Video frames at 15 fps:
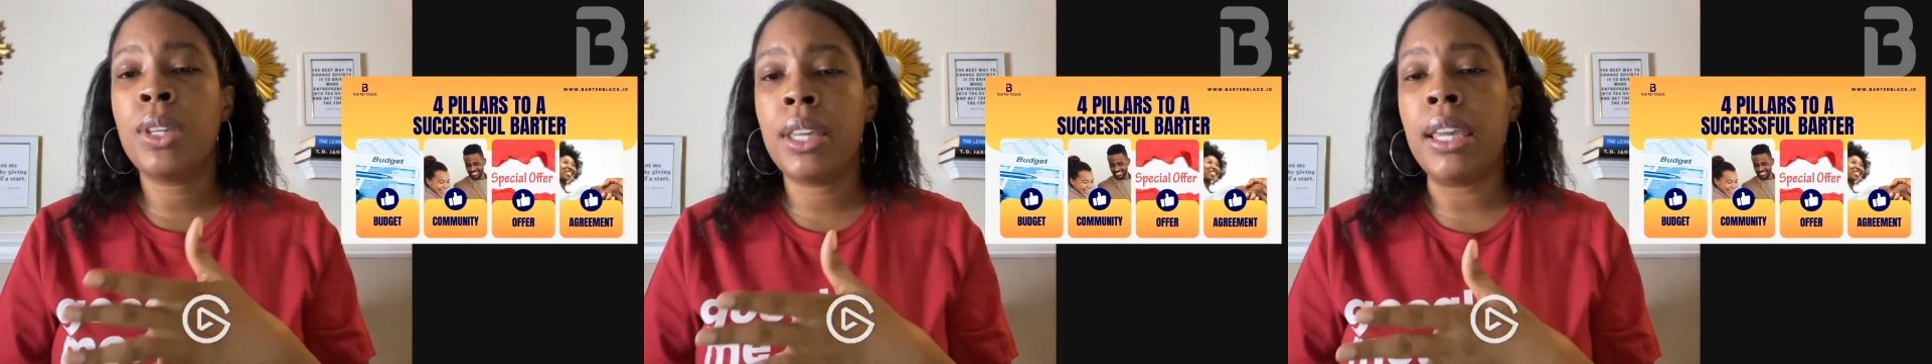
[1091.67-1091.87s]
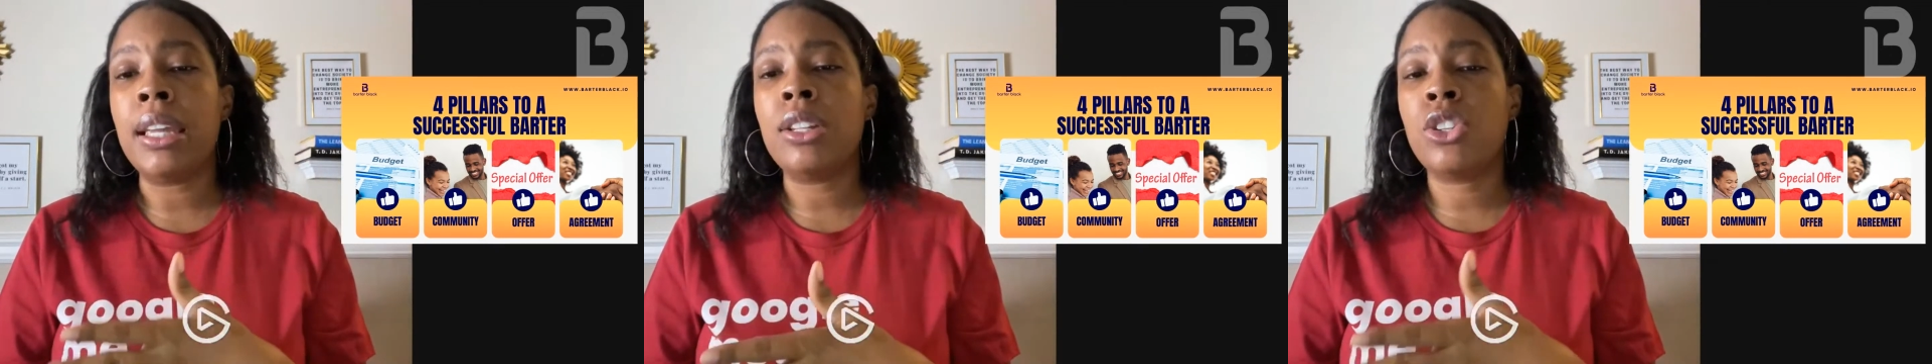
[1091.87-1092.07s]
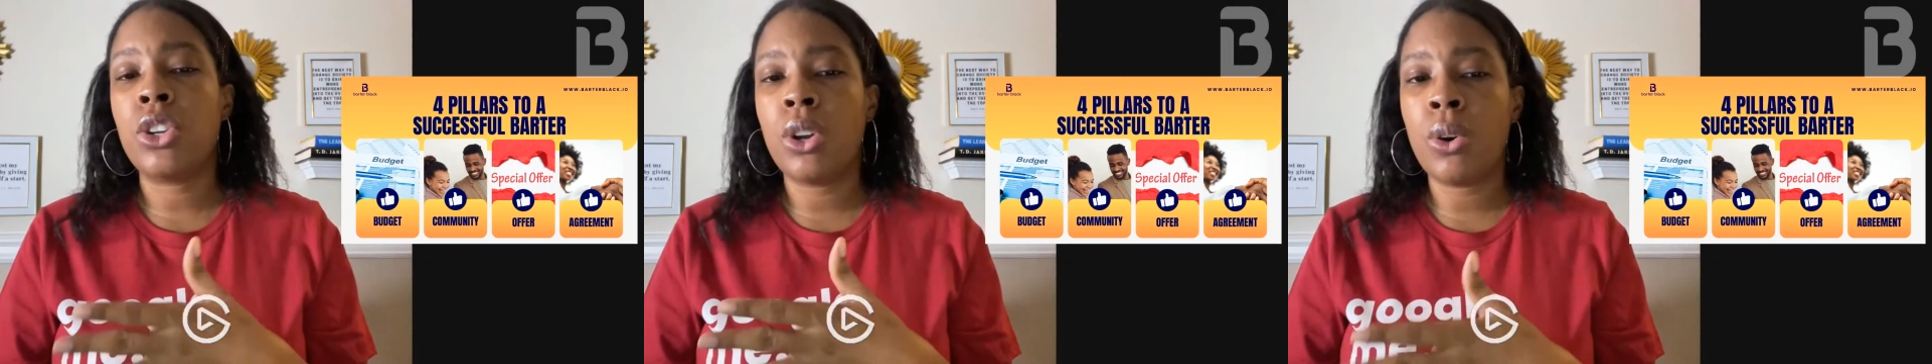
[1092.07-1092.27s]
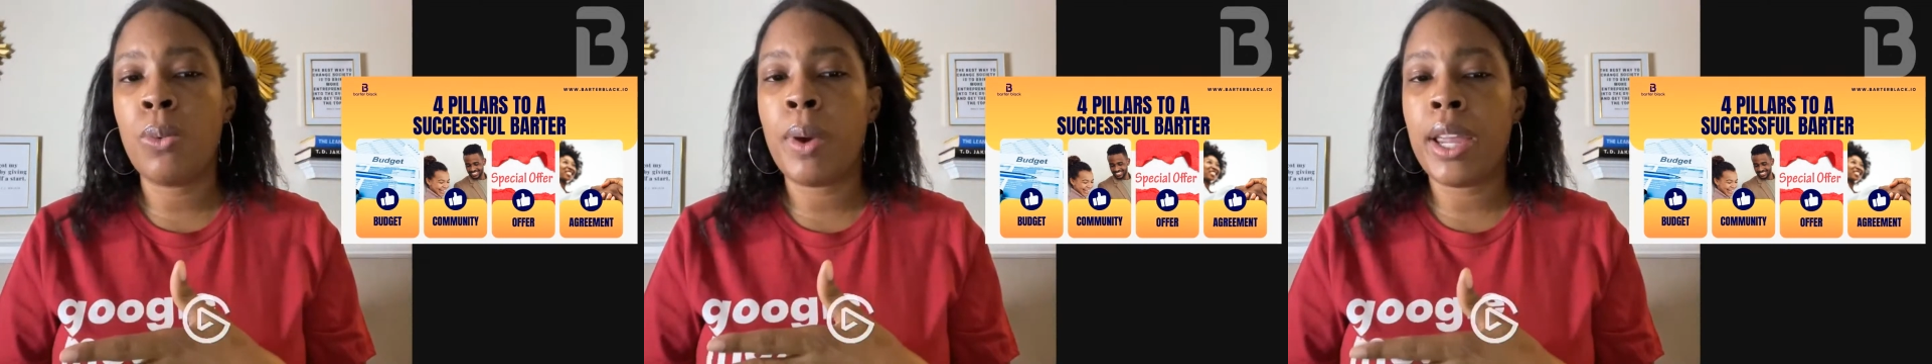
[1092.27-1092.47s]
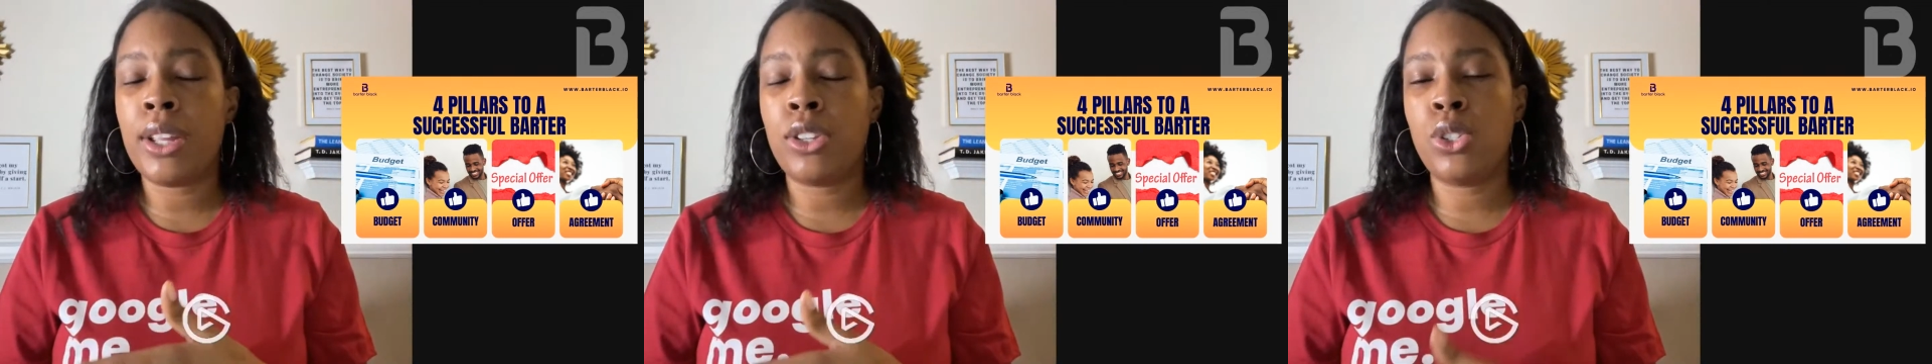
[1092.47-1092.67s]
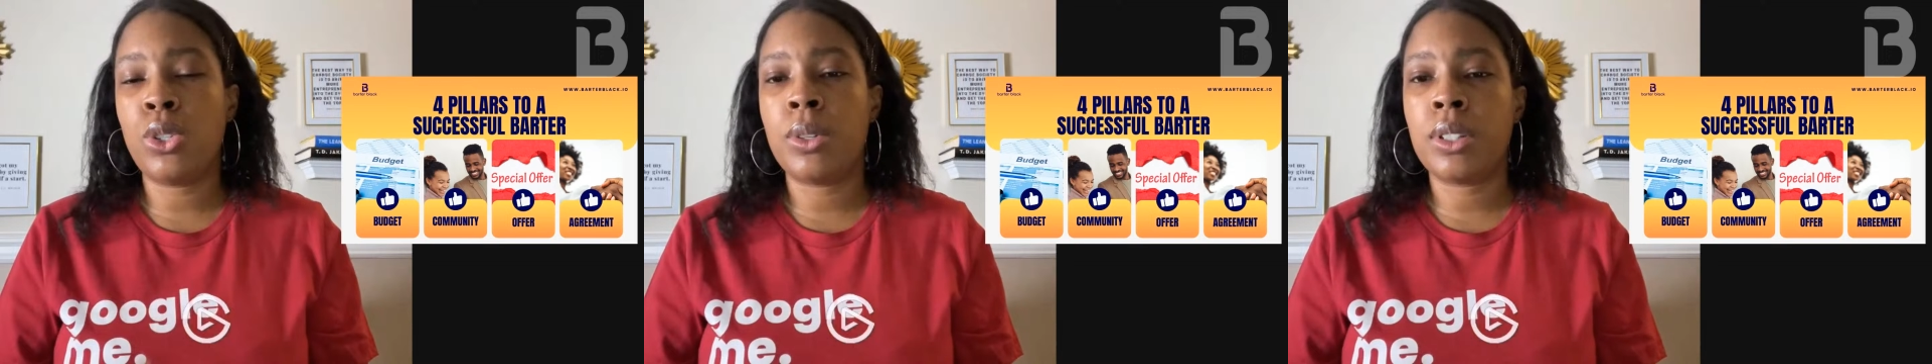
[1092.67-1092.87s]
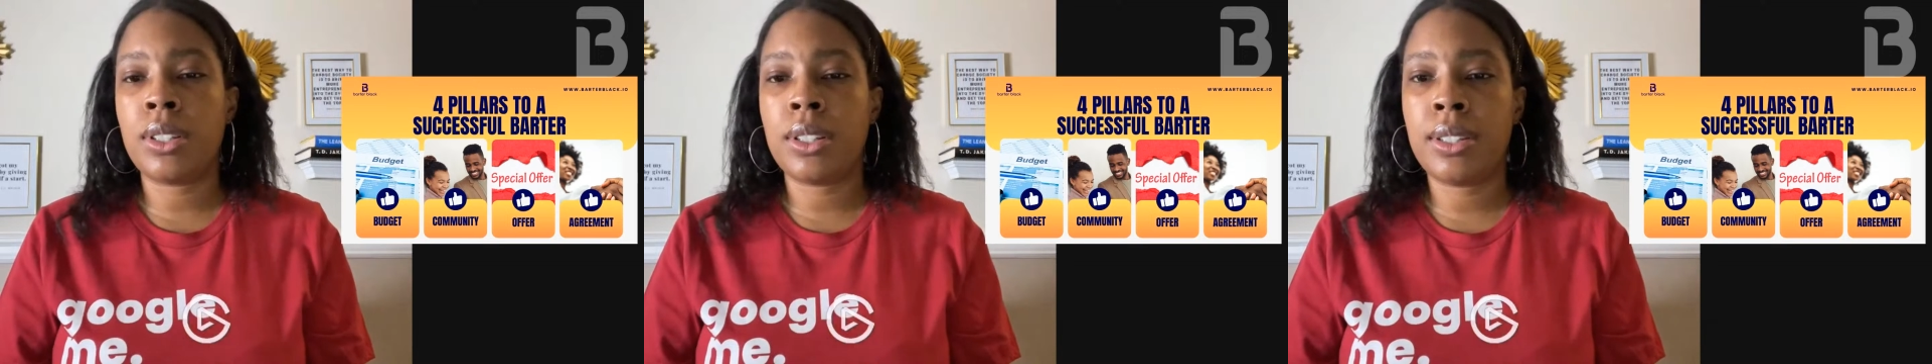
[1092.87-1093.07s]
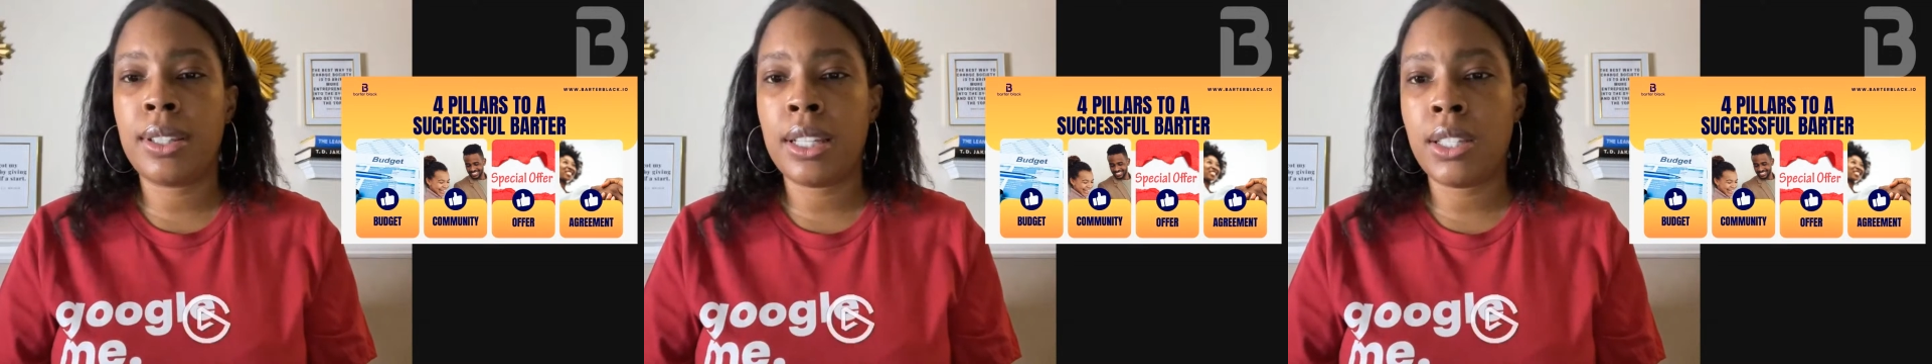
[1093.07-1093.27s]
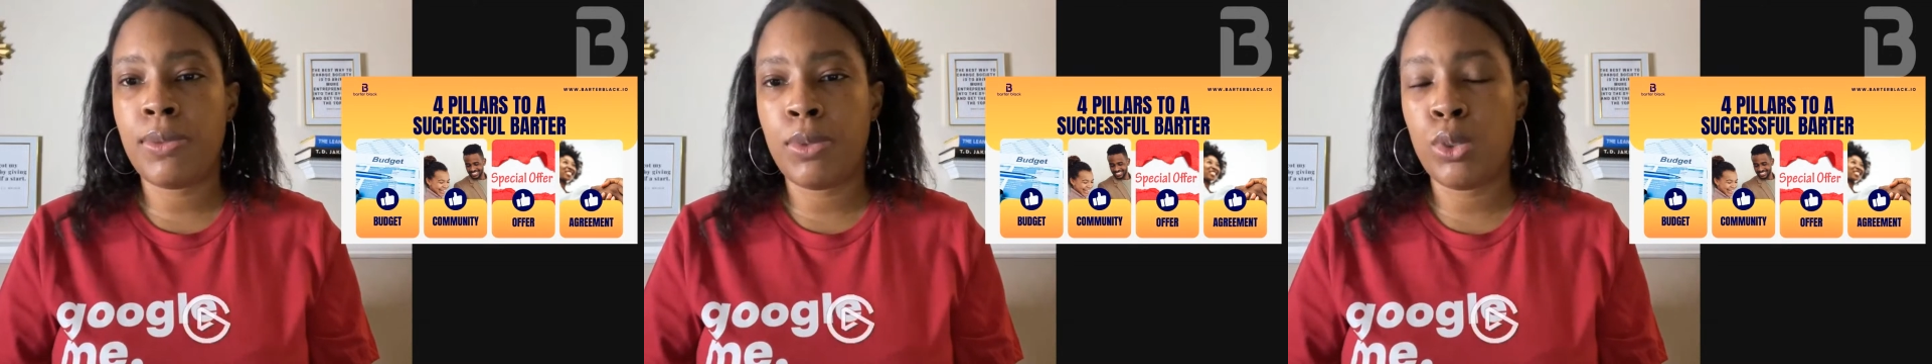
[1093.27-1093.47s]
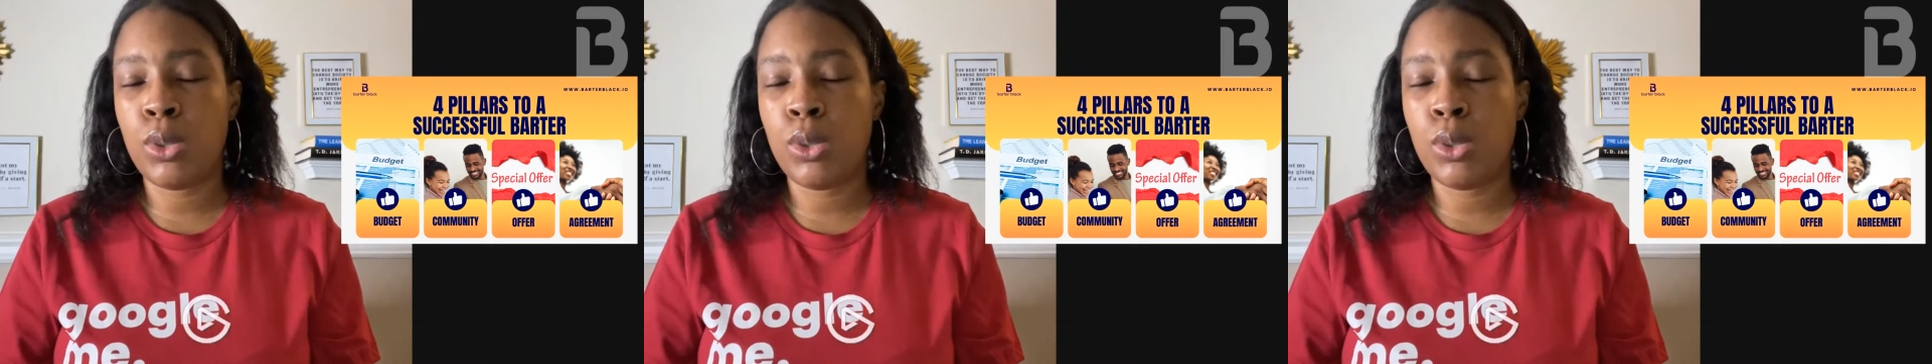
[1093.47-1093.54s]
get your way to a successful